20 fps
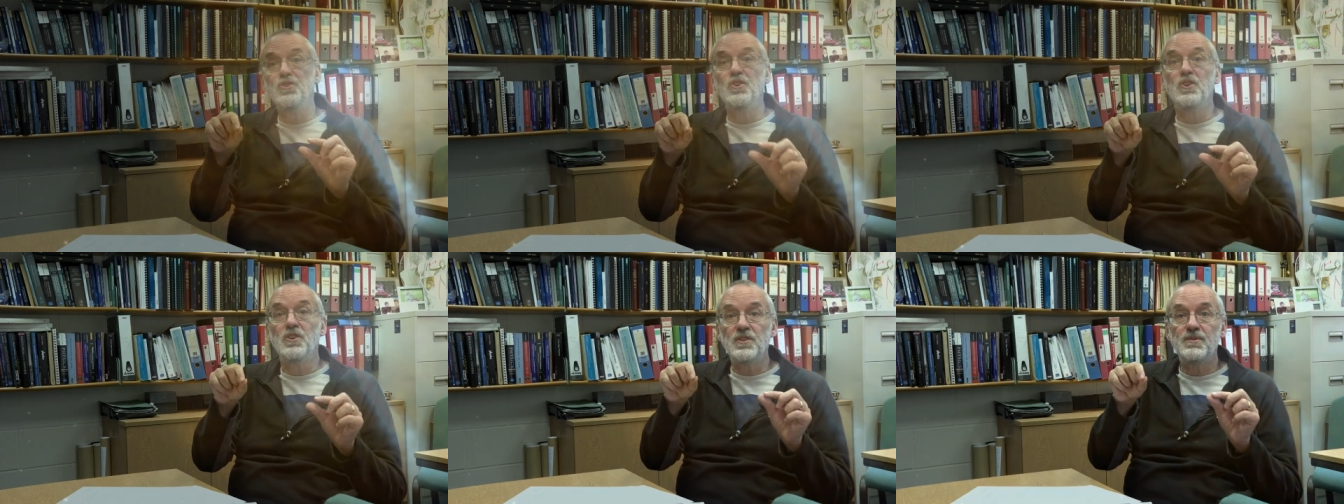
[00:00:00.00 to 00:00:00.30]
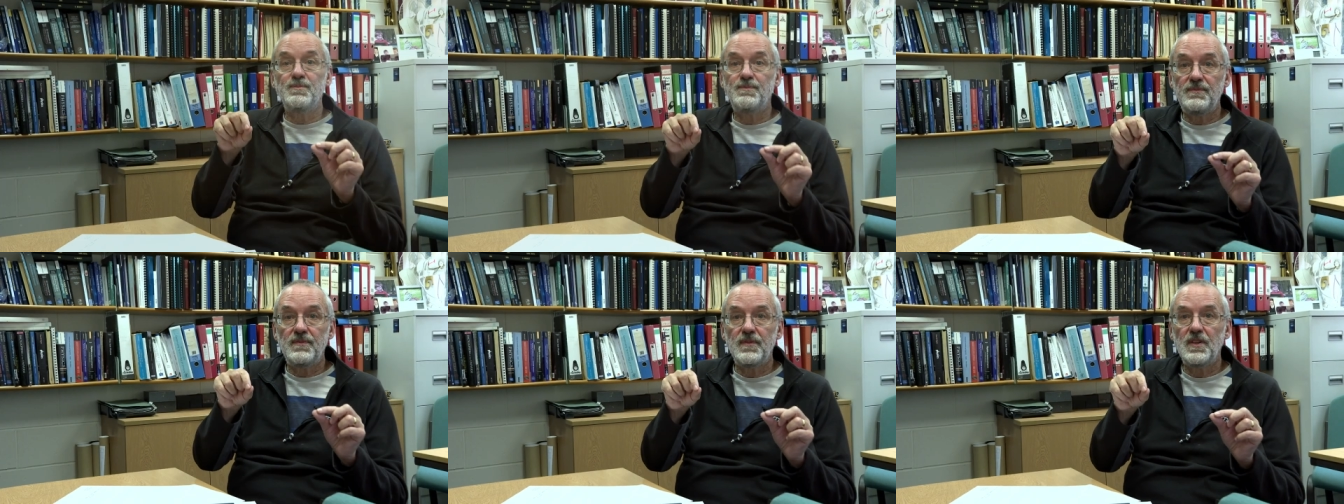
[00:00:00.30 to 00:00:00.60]
not?
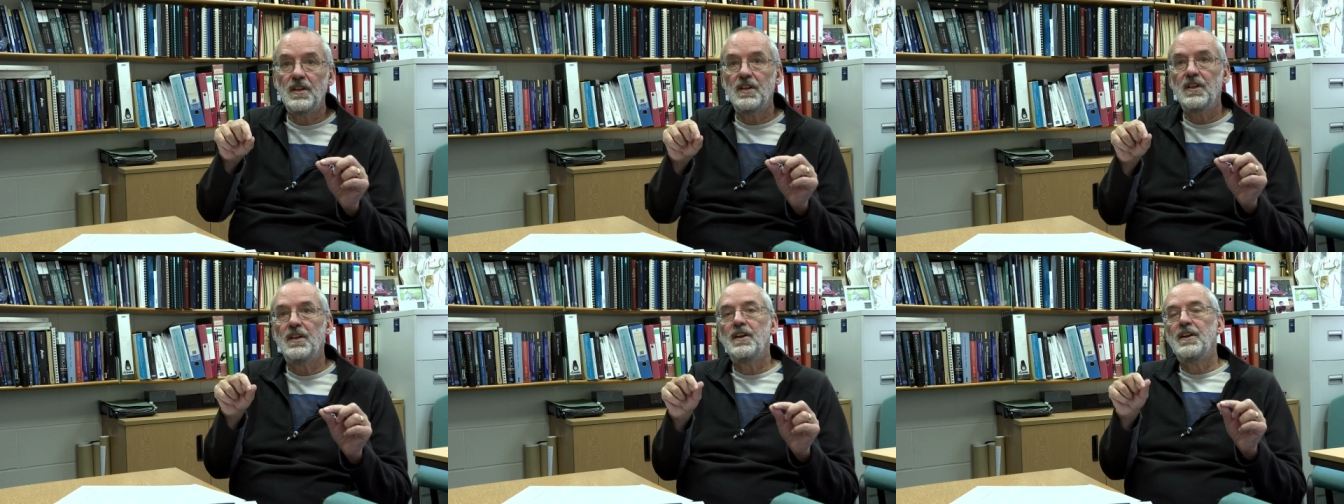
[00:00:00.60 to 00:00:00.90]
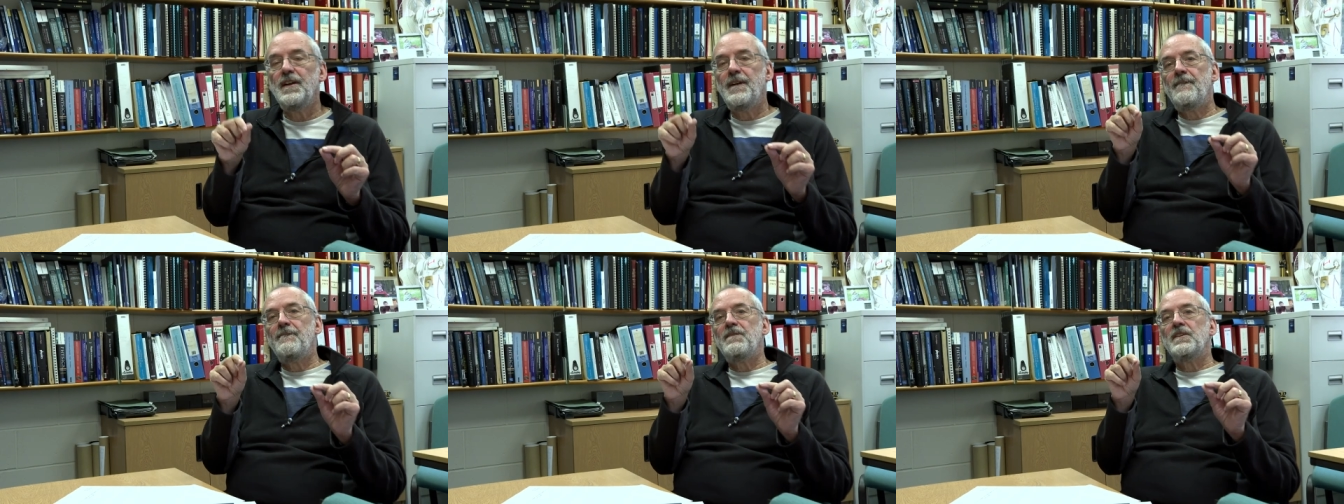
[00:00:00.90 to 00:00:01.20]

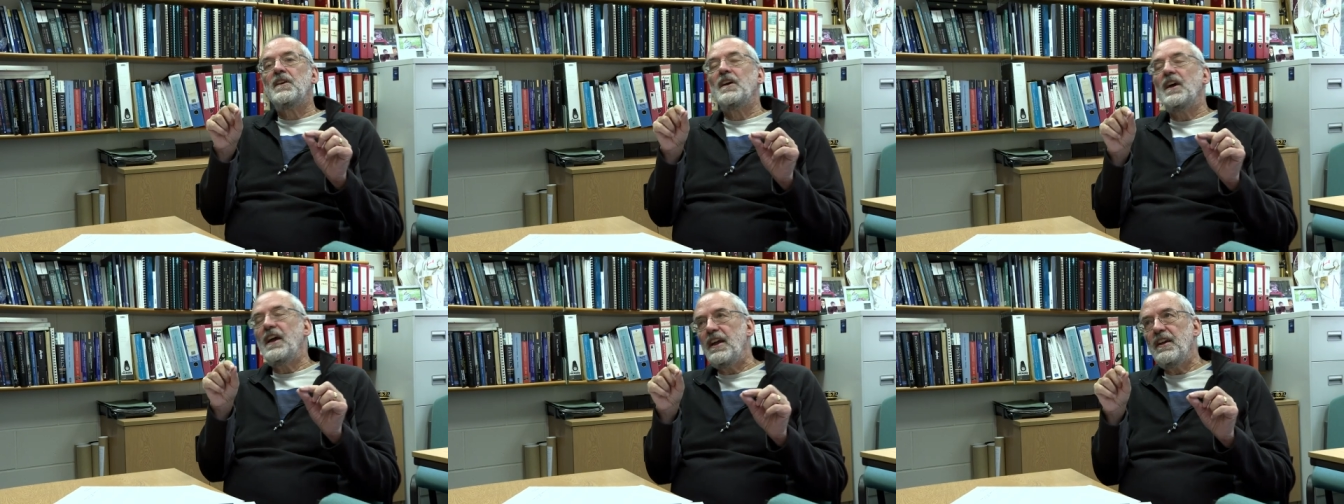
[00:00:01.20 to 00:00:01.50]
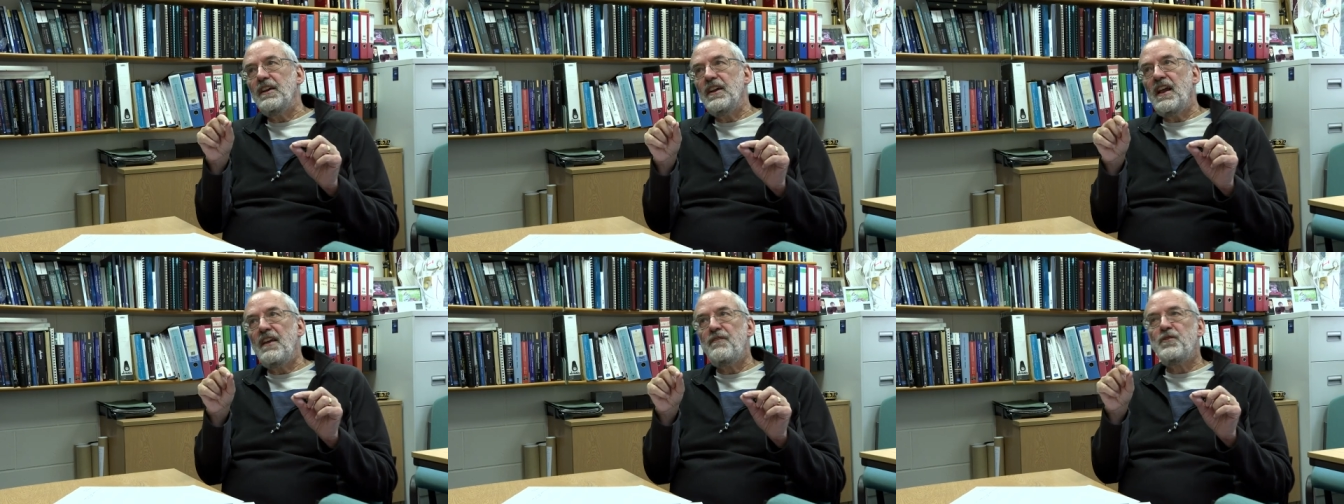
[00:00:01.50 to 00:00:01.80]

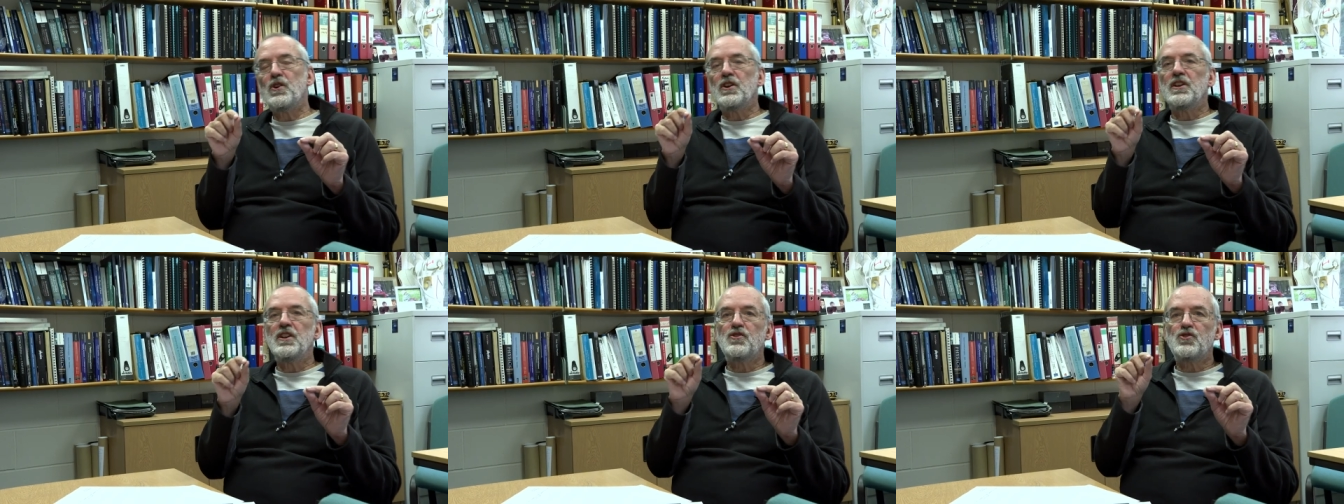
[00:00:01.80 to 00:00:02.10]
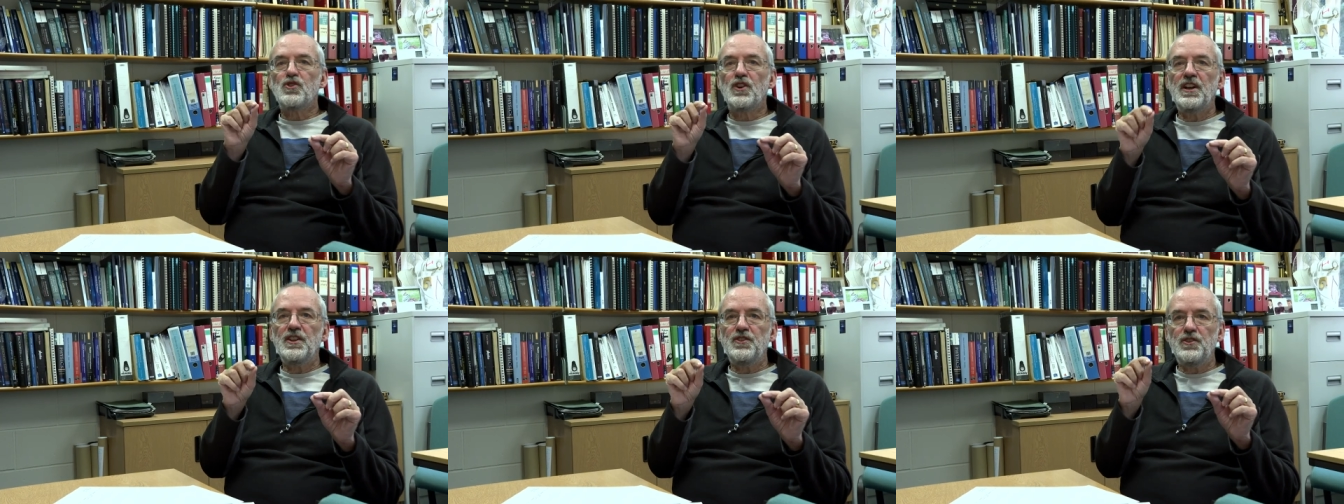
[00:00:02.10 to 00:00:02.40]
If you're going to
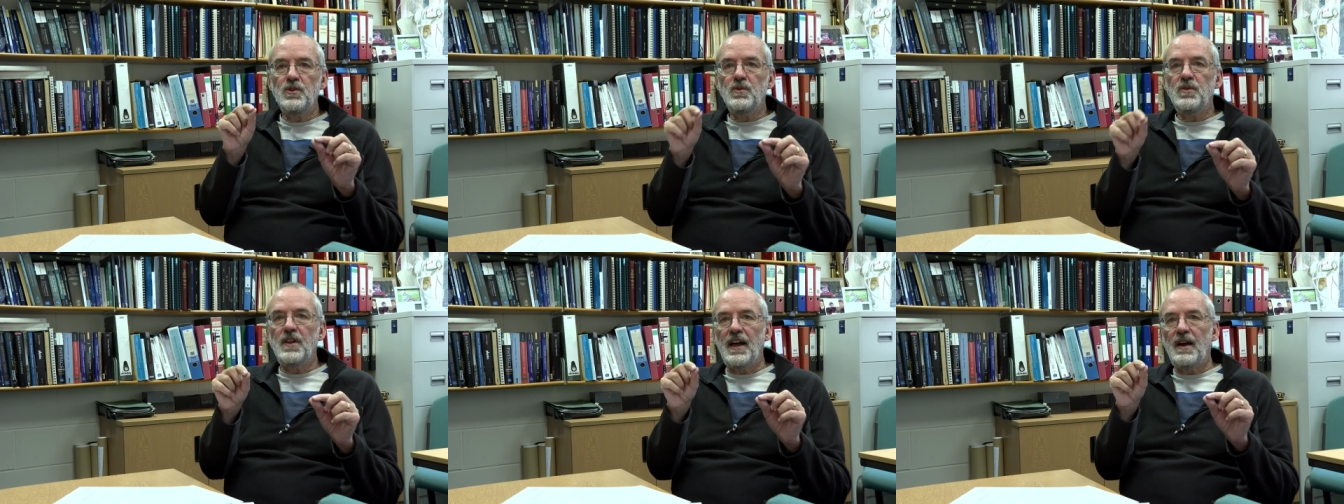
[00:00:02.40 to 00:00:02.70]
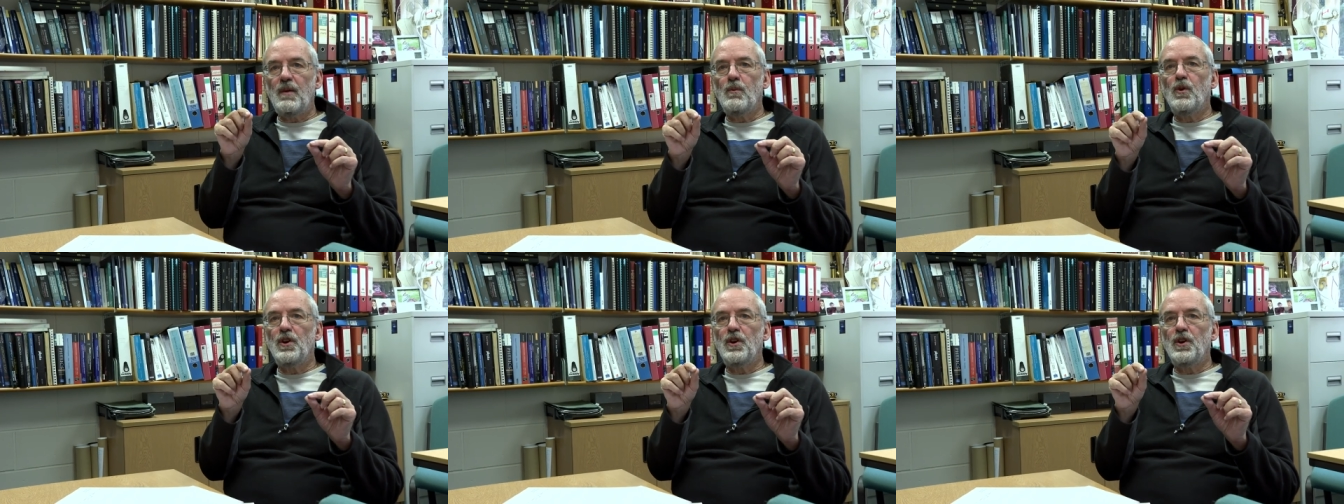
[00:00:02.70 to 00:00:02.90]
try and do that,